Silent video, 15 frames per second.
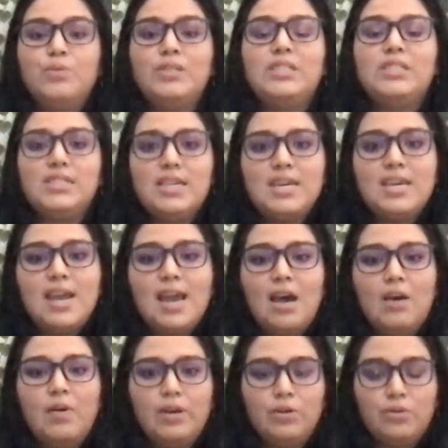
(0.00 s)
We see
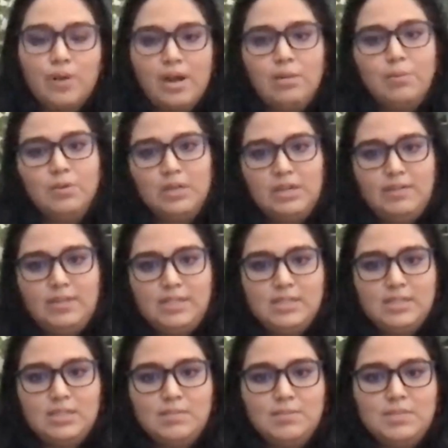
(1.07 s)
how incredible any of these
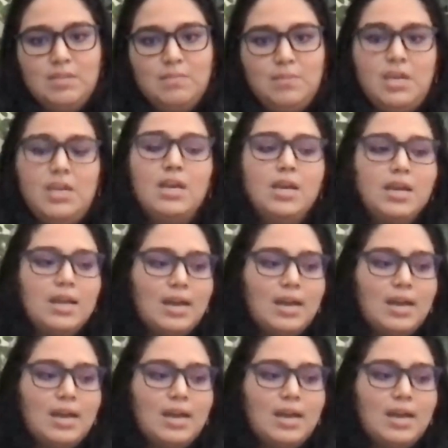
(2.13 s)
systems can be.